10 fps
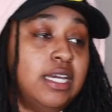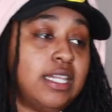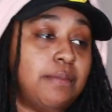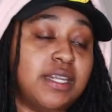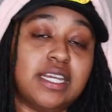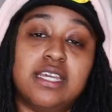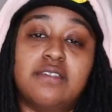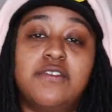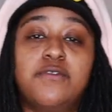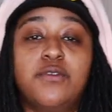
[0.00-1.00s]
They've been
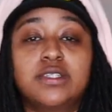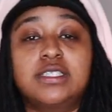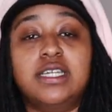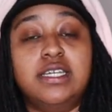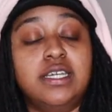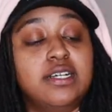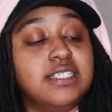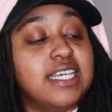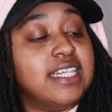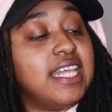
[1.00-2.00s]
together for 14
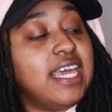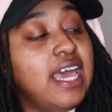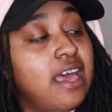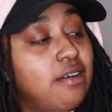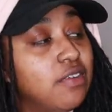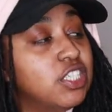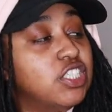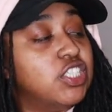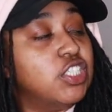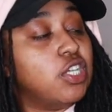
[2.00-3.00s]
years and they have a
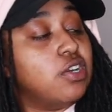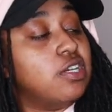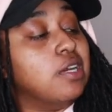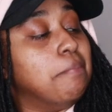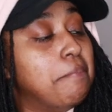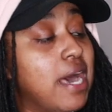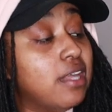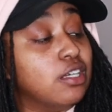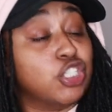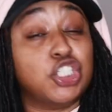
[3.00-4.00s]
certain
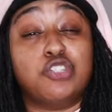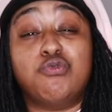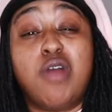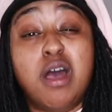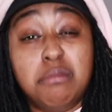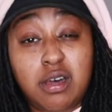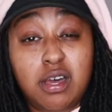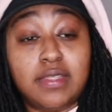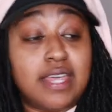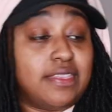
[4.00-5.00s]
amount of trauma
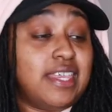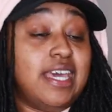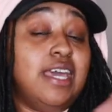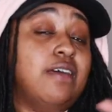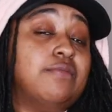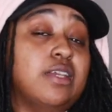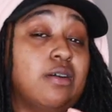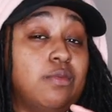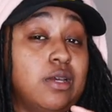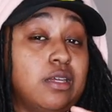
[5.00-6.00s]
that they have
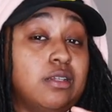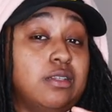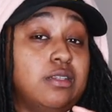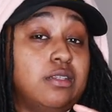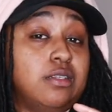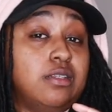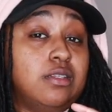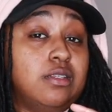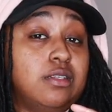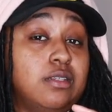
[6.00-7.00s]
dealt with
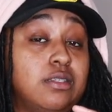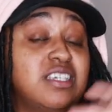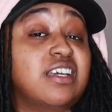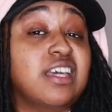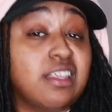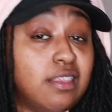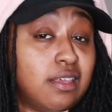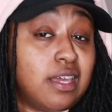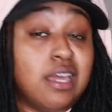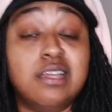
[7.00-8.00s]

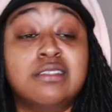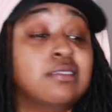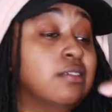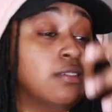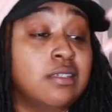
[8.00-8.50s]
together and